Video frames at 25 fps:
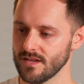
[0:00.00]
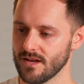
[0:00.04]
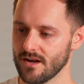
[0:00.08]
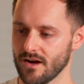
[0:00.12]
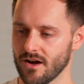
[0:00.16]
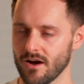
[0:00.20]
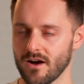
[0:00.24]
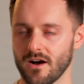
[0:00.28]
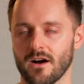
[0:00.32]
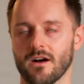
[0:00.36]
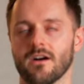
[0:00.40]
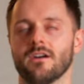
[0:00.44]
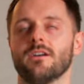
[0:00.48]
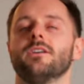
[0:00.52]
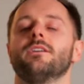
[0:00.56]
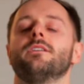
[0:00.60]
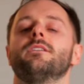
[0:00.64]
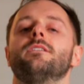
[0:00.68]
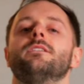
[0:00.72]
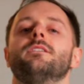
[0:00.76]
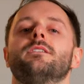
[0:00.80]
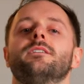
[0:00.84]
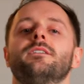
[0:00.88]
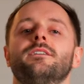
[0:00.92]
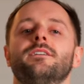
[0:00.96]
Oh,
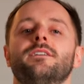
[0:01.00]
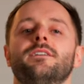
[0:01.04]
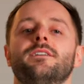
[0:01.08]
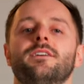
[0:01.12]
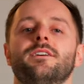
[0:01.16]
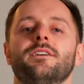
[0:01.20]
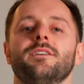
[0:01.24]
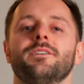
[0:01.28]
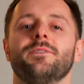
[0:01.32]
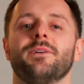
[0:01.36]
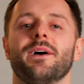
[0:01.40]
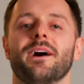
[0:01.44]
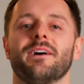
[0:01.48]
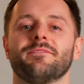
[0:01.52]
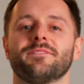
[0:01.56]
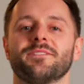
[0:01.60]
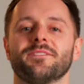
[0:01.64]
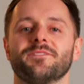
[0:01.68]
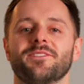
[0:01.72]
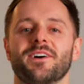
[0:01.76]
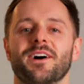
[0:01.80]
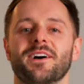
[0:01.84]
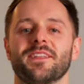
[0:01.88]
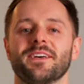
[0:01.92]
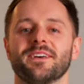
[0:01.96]
you have to
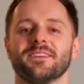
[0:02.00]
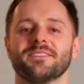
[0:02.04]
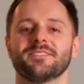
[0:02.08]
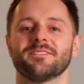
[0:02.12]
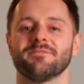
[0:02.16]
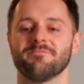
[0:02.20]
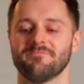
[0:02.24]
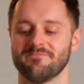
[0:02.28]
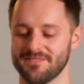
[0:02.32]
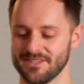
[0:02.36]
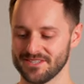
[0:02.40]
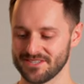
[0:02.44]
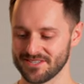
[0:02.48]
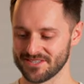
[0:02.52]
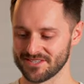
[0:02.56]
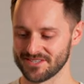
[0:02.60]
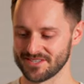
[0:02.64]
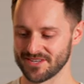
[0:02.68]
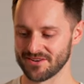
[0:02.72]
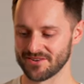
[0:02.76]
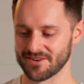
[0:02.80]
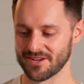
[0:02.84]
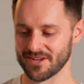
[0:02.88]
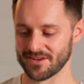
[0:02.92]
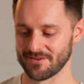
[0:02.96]
try this. This is
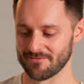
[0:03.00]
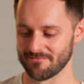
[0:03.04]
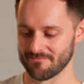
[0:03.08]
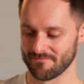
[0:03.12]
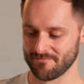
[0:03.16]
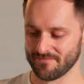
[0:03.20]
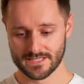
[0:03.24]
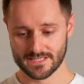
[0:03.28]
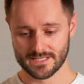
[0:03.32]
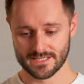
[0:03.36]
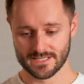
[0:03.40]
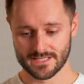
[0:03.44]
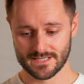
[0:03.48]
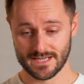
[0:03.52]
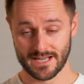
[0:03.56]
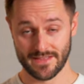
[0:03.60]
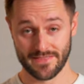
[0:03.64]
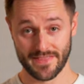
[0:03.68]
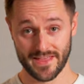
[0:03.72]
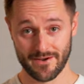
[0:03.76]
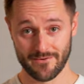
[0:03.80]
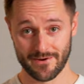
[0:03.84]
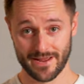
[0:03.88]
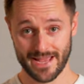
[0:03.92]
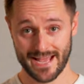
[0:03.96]
so good. And
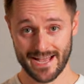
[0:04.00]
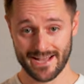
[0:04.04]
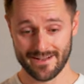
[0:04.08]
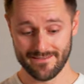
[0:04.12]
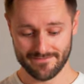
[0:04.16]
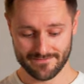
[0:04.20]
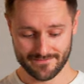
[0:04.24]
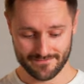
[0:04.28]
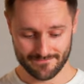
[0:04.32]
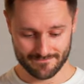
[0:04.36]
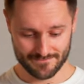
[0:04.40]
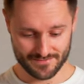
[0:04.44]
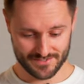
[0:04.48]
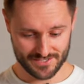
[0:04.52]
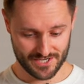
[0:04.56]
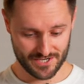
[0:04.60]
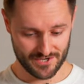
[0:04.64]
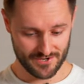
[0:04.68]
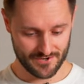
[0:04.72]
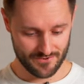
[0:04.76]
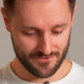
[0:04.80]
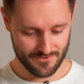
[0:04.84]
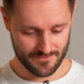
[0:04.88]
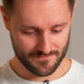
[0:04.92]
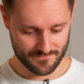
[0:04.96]
there we have
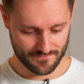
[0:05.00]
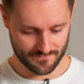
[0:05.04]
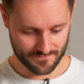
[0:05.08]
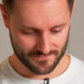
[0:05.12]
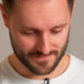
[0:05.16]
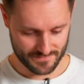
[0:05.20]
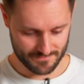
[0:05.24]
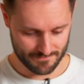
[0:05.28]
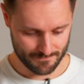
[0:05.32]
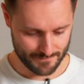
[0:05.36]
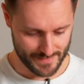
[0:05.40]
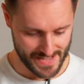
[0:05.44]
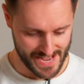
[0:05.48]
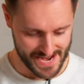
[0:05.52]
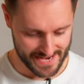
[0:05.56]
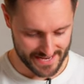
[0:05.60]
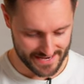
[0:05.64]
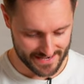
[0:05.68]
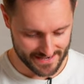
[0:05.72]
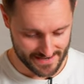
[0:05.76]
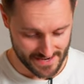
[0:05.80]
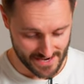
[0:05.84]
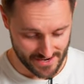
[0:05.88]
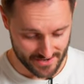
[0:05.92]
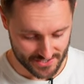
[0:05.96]
two
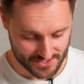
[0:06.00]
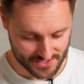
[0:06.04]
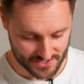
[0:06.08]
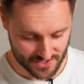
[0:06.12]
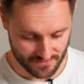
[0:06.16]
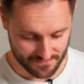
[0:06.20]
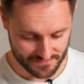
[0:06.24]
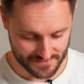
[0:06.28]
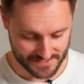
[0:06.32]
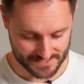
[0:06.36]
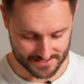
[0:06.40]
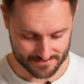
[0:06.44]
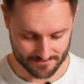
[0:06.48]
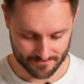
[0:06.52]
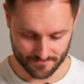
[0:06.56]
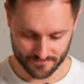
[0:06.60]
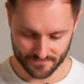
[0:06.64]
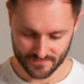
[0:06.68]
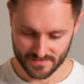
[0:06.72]
banging Irish coffees.